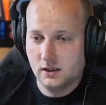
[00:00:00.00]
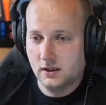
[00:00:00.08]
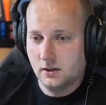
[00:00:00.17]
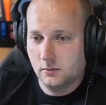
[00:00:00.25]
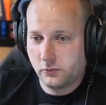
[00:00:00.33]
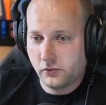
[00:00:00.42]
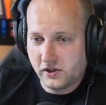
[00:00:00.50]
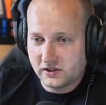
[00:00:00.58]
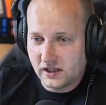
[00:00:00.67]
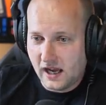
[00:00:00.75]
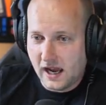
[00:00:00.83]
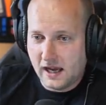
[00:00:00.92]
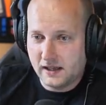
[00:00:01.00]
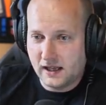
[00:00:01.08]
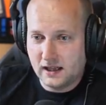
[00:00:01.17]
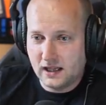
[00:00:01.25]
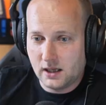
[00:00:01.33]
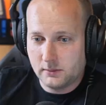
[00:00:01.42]
Press Add
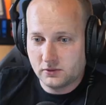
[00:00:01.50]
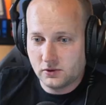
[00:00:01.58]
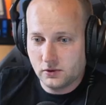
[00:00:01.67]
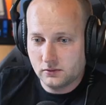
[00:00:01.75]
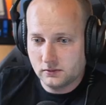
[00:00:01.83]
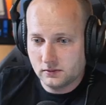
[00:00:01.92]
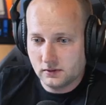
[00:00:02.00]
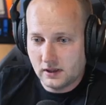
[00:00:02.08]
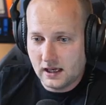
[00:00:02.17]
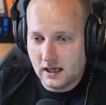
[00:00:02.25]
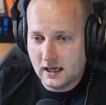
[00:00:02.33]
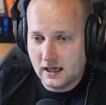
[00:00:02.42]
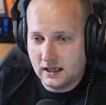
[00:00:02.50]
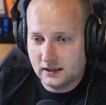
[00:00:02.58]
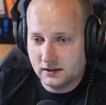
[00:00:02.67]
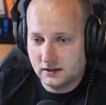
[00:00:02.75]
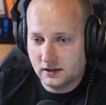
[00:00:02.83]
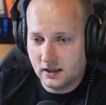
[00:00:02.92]
Alarm Zone
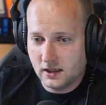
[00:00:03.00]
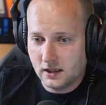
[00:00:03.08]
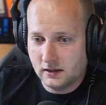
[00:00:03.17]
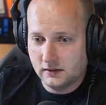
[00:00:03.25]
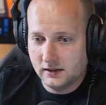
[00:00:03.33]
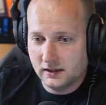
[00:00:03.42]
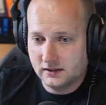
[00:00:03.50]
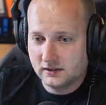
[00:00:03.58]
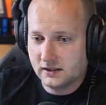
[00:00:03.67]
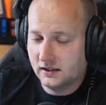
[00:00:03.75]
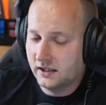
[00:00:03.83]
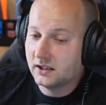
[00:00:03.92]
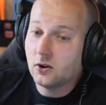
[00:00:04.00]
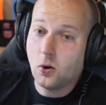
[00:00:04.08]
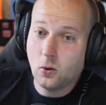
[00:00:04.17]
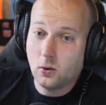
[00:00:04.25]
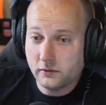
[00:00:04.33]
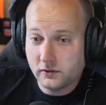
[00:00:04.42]
and uh, then select
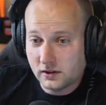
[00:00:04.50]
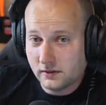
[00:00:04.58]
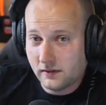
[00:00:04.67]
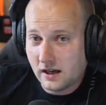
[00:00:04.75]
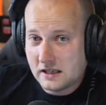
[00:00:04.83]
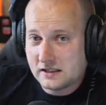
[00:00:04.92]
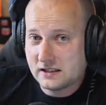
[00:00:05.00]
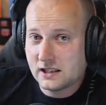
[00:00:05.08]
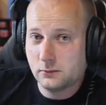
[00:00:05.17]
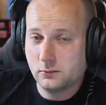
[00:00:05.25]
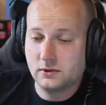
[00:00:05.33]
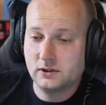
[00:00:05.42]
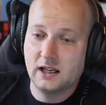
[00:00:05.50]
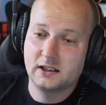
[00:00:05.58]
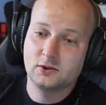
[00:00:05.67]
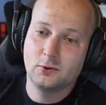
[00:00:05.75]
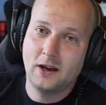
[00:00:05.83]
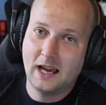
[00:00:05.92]
all of your devices that you would like
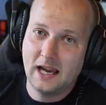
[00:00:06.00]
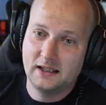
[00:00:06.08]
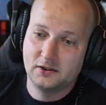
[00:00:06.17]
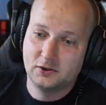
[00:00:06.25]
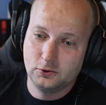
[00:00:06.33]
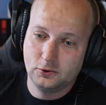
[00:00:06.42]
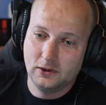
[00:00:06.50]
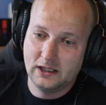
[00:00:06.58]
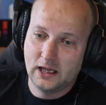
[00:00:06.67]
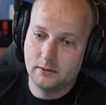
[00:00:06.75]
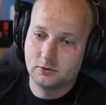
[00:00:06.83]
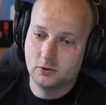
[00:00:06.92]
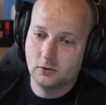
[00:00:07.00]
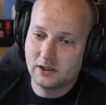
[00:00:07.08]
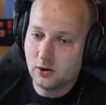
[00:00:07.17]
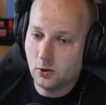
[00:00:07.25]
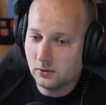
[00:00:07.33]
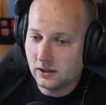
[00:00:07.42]
to add to your alarm zone. I
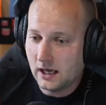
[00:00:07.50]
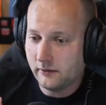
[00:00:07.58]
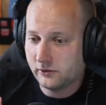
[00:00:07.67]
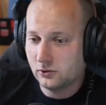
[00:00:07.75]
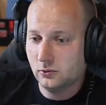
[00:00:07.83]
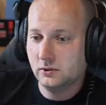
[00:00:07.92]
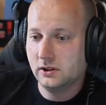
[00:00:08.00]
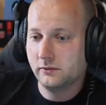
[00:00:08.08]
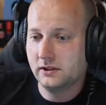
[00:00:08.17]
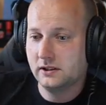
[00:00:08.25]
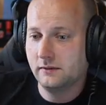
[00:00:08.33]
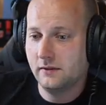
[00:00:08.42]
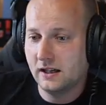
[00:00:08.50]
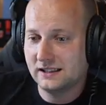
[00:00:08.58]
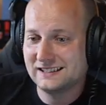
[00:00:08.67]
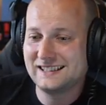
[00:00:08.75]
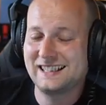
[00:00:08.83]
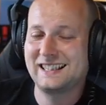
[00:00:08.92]
only have two different devices
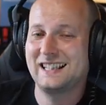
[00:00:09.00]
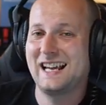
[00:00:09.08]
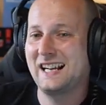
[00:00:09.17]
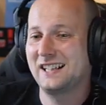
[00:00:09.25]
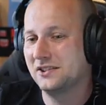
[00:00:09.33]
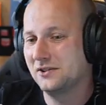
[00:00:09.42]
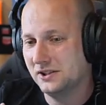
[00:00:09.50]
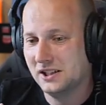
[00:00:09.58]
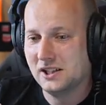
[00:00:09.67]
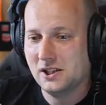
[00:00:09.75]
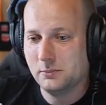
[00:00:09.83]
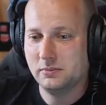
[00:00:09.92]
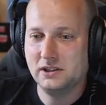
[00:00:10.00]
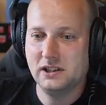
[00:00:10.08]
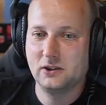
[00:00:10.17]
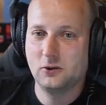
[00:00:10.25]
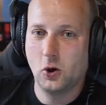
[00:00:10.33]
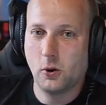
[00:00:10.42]
that can actually be
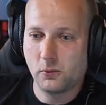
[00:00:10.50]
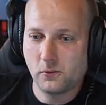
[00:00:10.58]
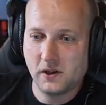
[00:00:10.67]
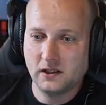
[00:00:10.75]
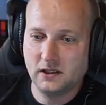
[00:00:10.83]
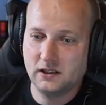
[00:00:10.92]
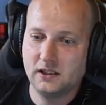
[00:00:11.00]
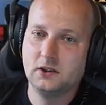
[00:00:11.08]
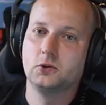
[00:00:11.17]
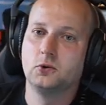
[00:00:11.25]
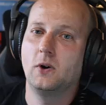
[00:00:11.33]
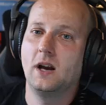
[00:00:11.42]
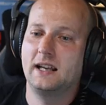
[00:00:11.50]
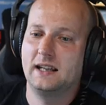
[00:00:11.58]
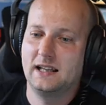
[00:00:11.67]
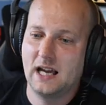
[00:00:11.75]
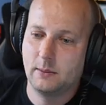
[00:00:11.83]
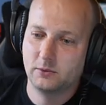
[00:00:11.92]
incorporated into an
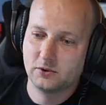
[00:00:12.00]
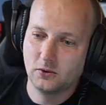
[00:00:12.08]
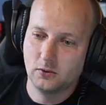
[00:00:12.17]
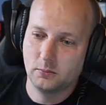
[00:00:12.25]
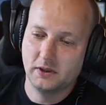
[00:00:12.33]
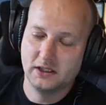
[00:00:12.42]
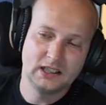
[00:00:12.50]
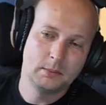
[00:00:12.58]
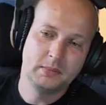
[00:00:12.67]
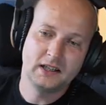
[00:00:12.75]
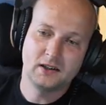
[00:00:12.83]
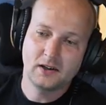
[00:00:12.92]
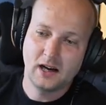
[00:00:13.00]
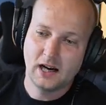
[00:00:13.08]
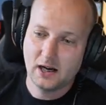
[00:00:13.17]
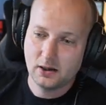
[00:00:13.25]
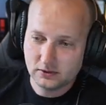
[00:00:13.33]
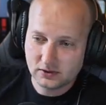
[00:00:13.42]
alarm zone. But in a bigger
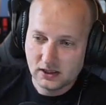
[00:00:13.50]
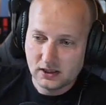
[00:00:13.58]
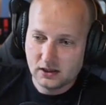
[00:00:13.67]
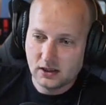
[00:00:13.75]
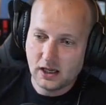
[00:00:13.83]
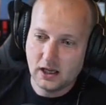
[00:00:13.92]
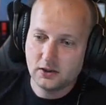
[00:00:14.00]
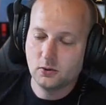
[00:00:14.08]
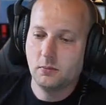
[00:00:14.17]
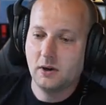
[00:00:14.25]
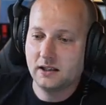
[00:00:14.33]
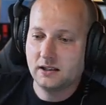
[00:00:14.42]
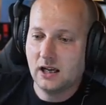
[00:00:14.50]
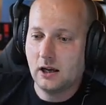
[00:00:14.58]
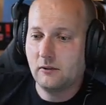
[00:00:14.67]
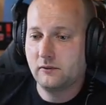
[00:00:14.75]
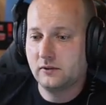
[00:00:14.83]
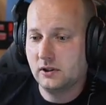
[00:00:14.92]
house, uh, you might
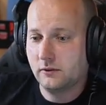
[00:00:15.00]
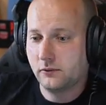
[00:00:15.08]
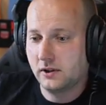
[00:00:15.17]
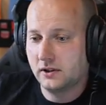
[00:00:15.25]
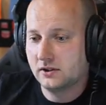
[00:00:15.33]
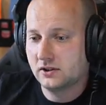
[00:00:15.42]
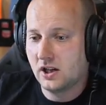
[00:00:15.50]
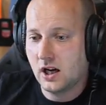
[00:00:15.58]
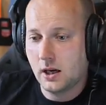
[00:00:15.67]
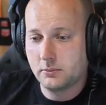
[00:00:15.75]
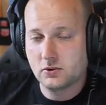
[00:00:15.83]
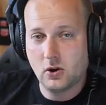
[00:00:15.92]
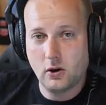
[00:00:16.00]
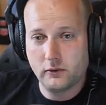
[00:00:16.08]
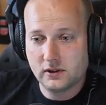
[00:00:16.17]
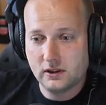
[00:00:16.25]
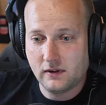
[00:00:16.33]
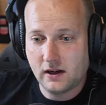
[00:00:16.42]
have different types of
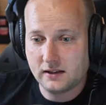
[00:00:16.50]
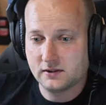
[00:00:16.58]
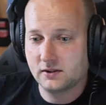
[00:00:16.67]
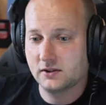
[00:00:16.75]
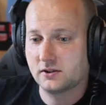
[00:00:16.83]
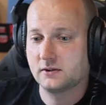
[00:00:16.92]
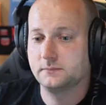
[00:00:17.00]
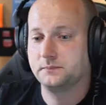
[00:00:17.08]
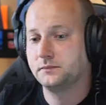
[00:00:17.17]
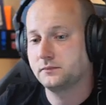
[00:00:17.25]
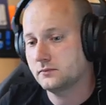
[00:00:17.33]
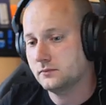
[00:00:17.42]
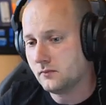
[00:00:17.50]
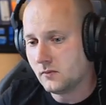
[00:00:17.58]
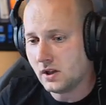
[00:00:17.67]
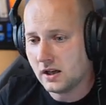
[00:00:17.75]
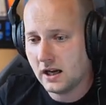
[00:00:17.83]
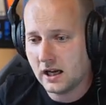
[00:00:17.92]
devices.
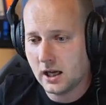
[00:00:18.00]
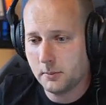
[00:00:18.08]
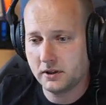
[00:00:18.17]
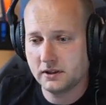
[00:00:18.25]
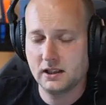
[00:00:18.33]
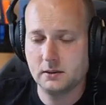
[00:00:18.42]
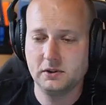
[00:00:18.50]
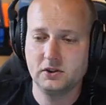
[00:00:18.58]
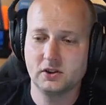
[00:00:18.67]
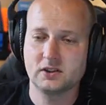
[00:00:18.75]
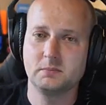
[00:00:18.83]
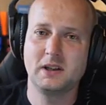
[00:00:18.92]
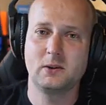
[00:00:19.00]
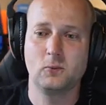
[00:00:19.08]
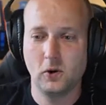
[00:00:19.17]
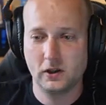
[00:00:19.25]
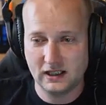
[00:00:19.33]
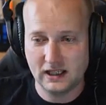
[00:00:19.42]
Uh, but let me just make
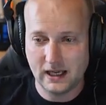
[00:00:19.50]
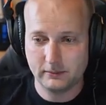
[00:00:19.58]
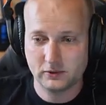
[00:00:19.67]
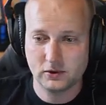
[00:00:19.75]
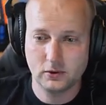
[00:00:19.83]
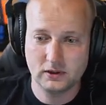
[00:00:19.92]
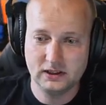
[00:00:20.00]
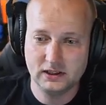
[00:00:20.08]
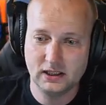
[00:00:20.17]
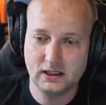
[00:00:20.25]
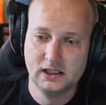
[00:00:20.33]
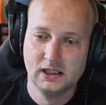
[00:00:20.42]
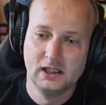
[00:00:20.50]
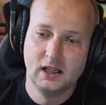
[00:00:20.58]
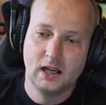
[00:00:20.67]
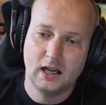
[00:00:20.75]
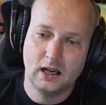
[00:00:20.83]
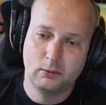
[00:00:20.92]
one alarm zone here.
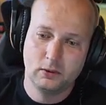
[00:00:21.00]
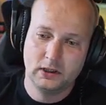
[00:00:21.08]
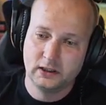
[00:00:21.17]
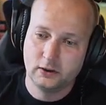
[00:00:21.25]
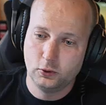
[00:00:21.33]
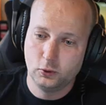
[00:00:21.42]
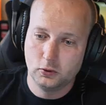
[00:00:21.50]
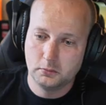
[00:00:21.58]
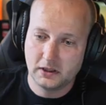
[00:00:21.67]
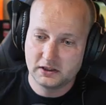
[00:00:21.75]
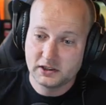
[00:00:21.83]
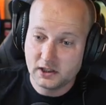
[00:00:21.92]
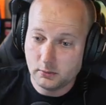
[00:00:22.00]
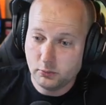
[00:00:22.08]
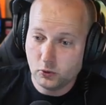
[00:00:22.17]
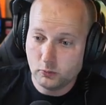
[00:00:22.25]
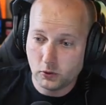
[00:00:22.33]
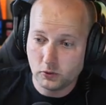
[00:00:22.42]
I will include my Shelly BLU
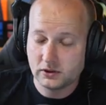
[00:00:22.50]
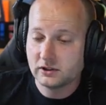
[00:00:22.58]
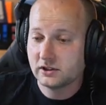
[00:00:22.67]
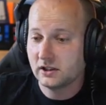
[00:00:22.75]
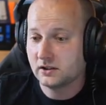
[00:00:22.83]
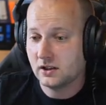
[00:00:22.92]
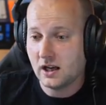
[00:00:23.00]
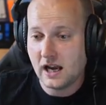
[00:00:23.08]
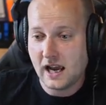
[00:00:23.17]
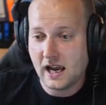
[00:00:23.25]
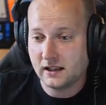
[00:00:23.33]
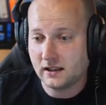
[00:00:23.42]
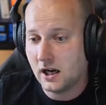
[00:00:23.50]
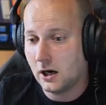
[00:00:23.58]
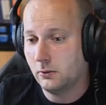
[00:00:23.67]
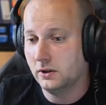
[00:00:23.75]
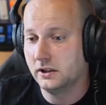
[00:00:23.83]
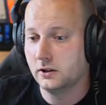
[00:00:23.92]
motion sensor and I will
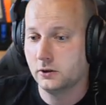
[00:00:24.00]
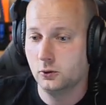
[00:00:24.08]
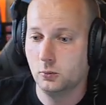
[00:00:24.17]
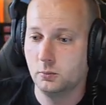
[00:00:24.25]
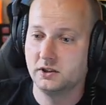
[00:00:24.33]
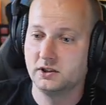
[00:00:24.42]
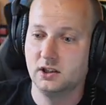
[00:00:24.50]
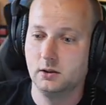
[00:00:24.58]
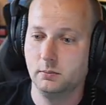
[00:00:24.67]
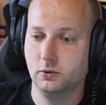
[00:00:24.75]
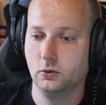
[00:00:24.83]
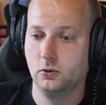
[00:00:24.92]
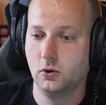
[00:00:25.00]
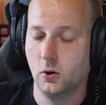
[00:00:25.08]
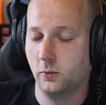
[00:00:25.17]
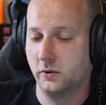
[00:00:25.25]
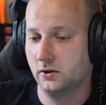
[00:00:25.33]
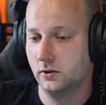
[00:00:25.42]
include my Shelly BLU door
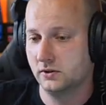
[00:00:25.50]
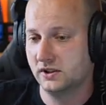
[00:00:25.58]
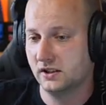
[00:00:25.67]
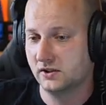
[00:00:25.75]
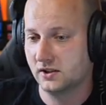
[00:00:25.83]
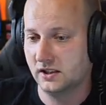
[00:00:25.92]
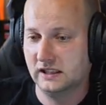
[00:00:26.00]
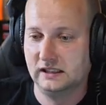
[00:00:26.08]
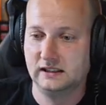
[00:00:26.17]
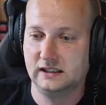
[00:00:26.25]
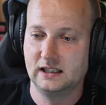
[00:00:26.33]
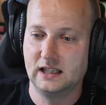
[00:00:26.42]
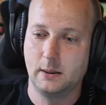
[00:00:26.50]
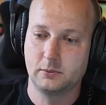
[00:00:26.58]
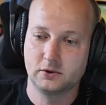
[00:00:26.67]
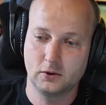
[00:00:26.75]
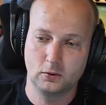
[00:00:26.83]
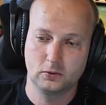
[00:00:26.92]
window sensor in the alarm
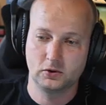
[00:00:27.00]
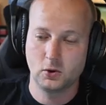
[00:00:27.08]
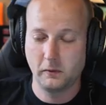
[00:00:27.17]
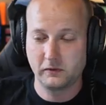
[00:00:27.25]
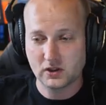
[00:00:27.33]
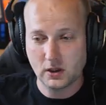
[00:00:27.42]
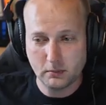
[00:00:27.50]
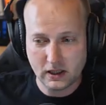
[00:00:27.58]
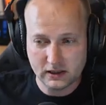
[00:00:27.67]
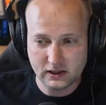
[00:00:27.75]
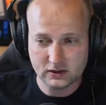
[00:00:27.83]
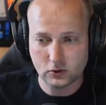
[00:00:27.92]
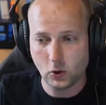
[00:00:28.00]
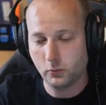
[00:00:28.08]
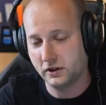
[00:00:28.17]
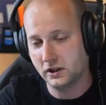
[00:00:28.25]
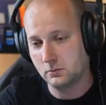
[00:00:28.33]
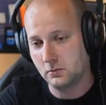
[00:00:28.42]
zone. So if somebody is
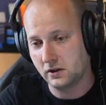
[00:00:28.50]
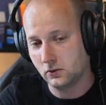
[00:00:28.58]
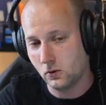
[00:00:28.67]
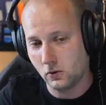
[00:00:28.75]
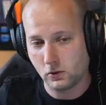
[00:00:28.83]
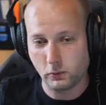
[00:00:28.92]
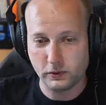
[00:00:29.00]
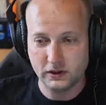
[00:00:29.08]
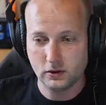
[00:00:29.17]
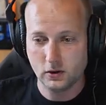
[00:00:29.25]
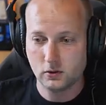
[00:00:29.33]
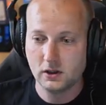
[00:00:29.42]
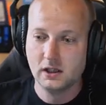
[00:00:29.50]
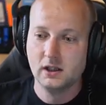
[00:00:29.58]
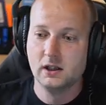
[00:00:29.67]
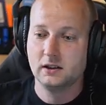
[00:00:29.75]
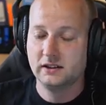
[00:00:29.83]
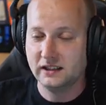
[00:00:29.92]
opening my door or window,
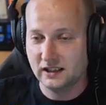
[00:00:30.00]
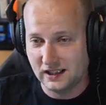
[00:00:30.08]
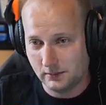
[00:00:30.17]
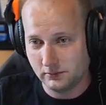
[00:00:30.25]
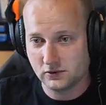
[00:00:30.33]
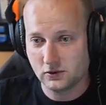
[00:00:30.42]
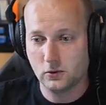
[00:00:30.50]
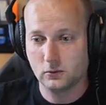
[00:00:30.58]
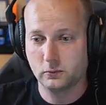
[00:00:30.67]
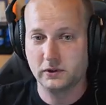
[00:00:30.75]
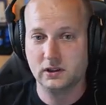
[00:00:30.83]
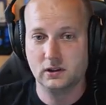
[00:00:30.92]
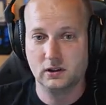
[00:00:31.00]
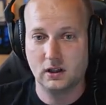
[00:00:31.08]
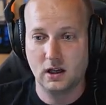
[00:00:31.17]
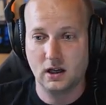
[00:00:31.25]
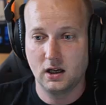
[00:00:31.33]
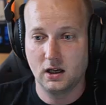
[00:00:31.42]
the alarm zone will
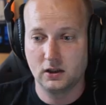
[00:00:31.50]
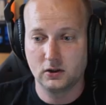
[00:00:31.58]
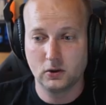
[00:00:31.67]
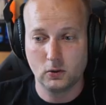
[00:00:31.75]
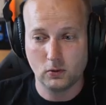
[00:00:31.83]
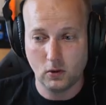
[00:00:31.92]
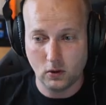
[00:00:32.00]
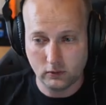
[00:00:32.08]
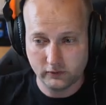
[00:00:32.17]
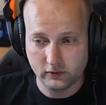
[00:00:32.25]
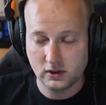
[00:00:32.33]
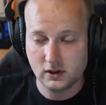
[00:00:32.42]
uh, go off.